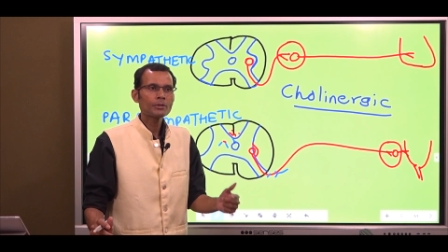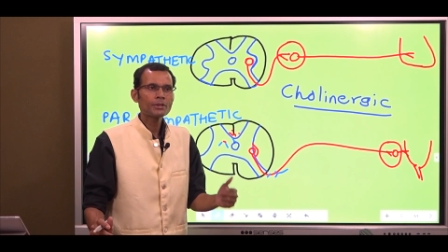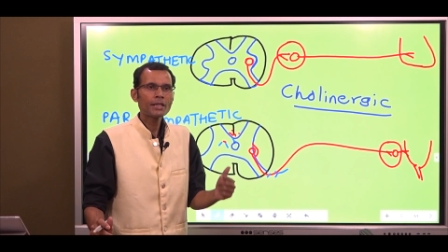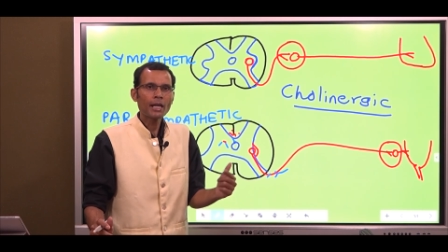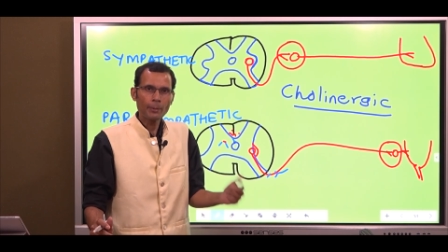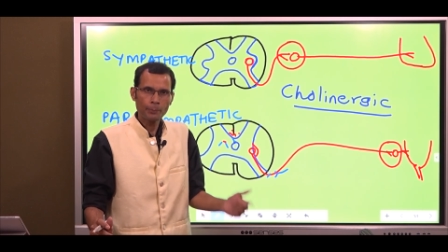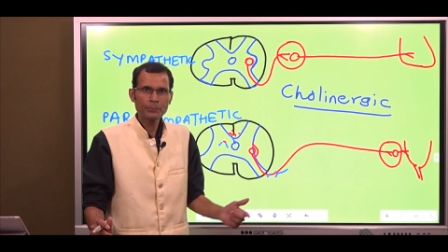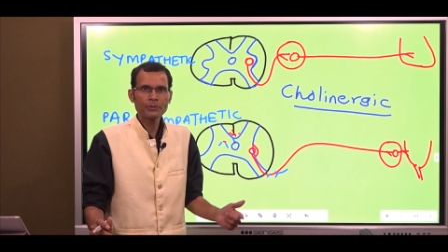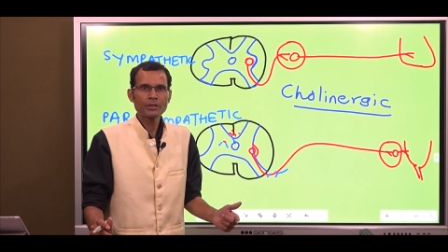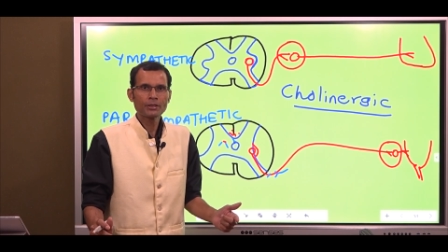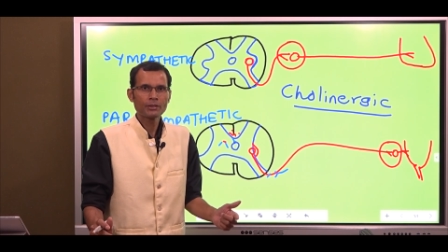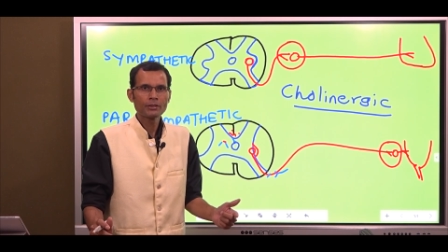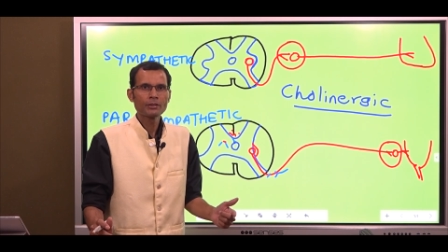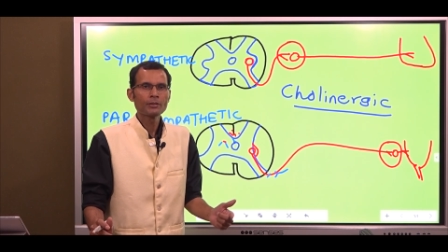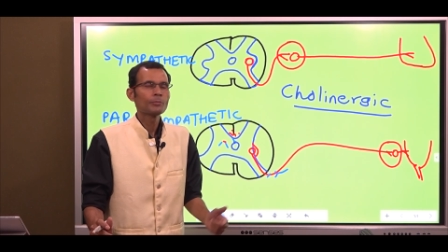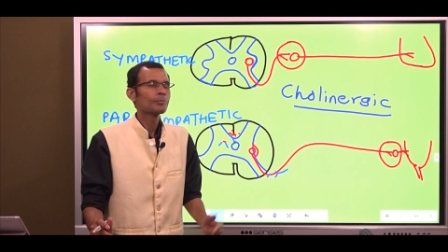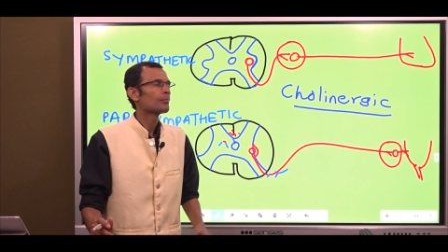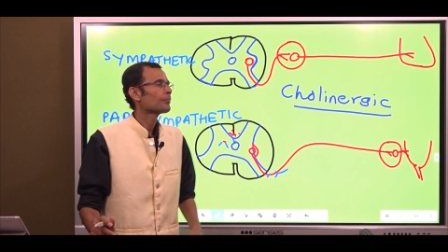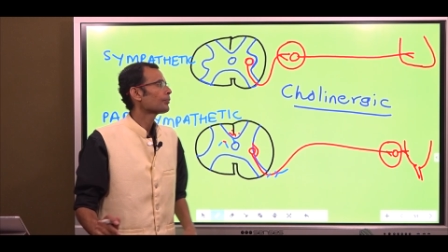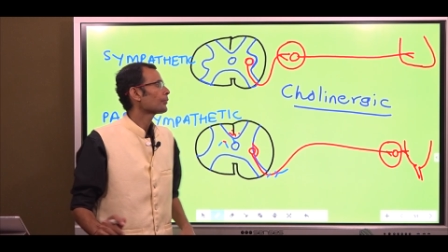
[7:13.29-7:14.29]
depth,
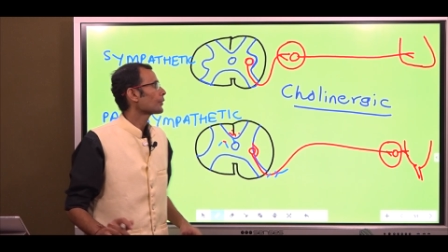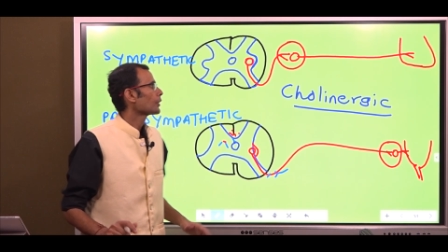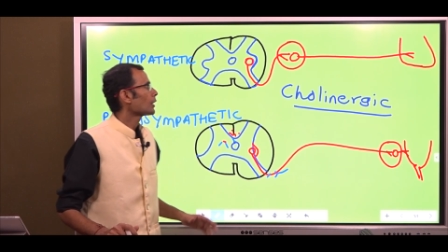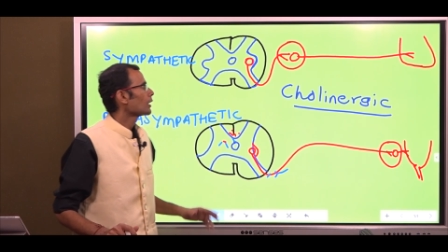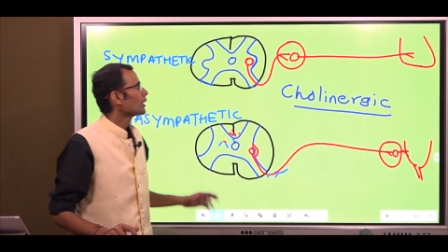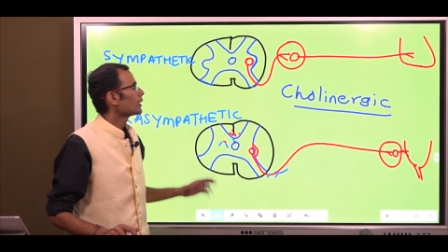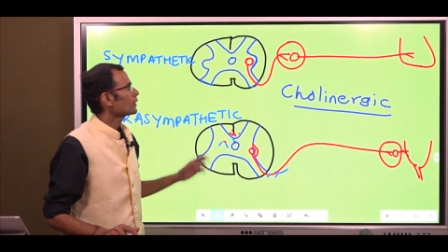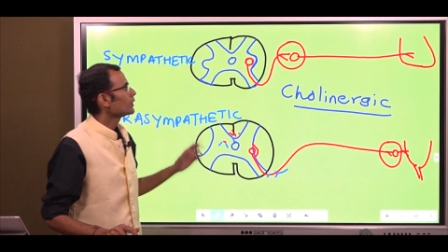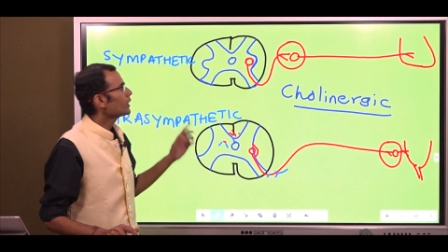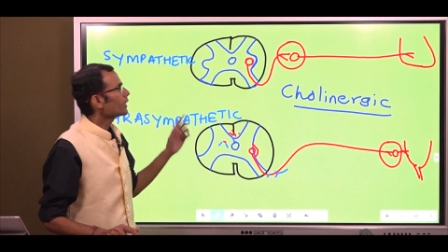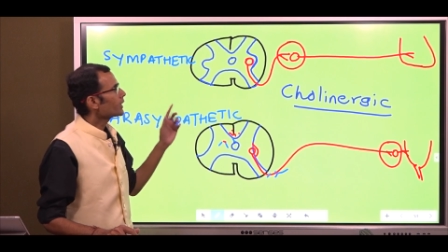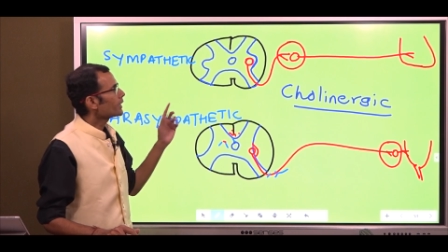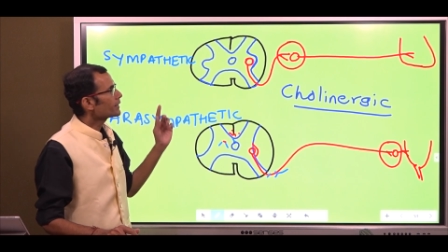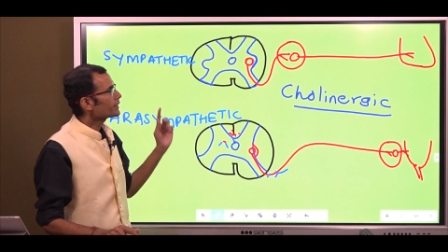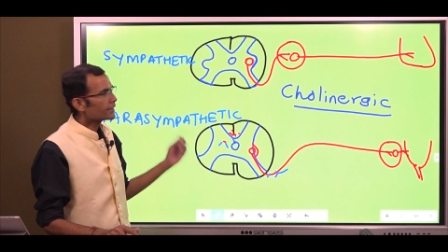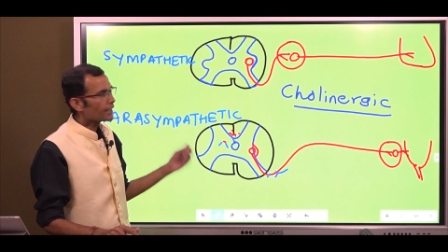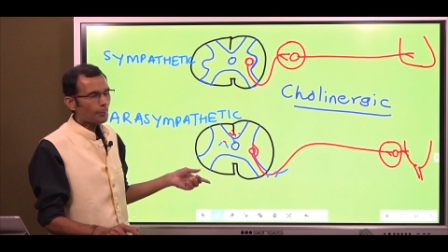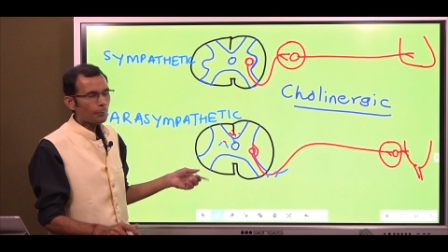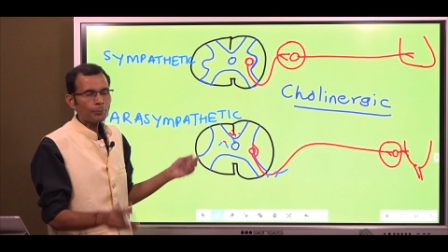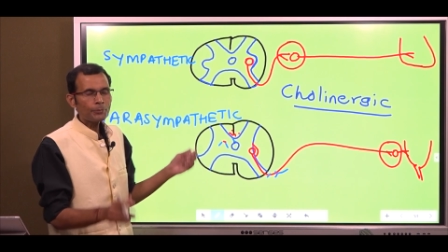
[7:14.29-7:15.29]
the
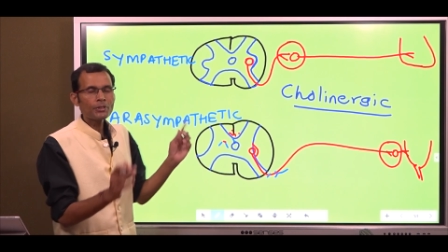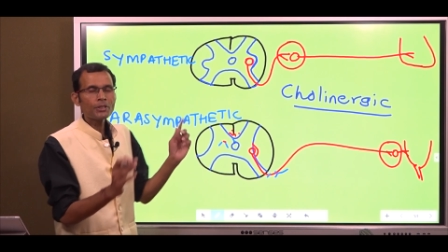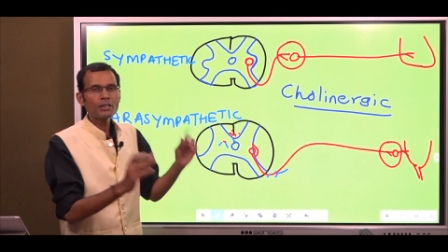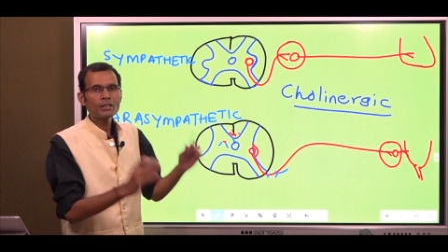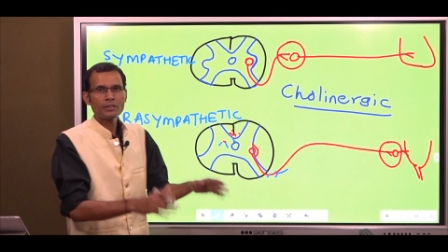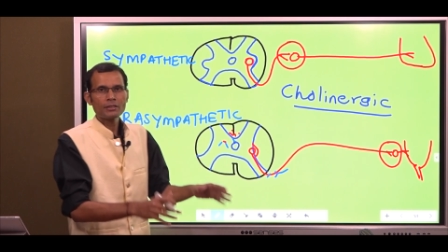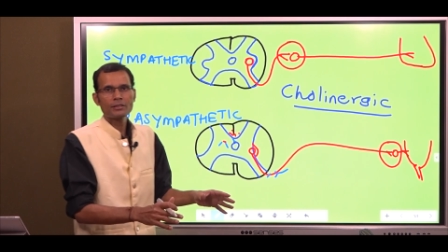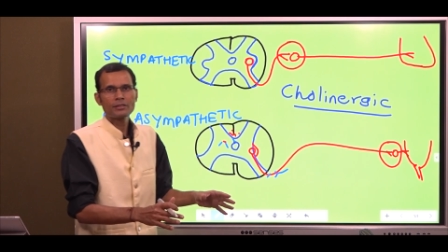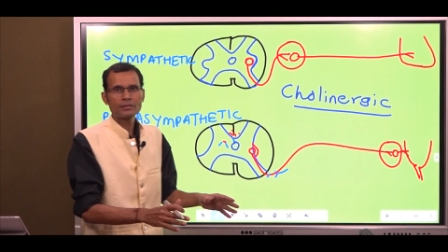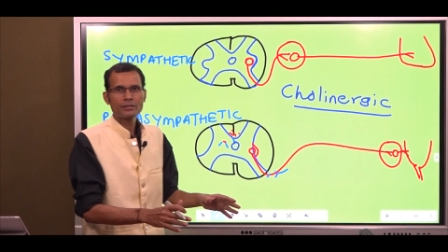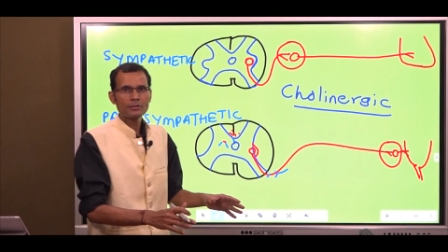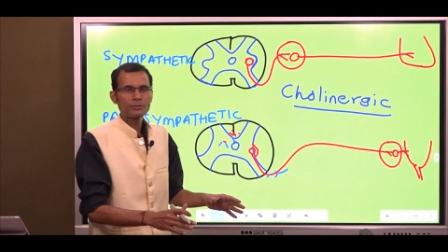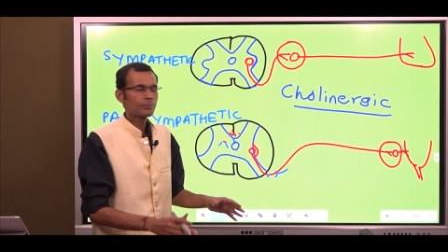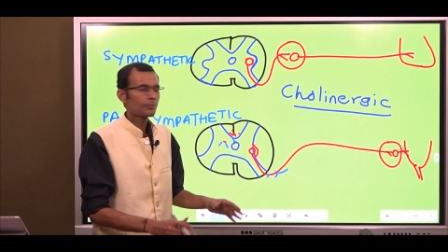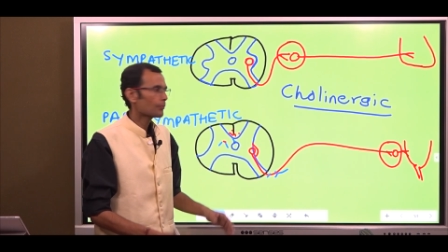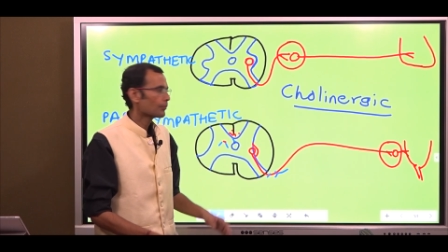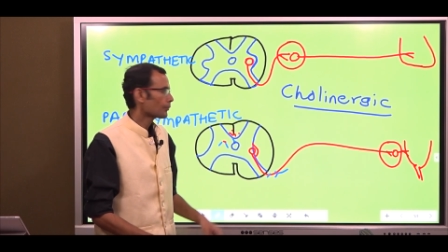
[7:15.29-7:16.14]
receptors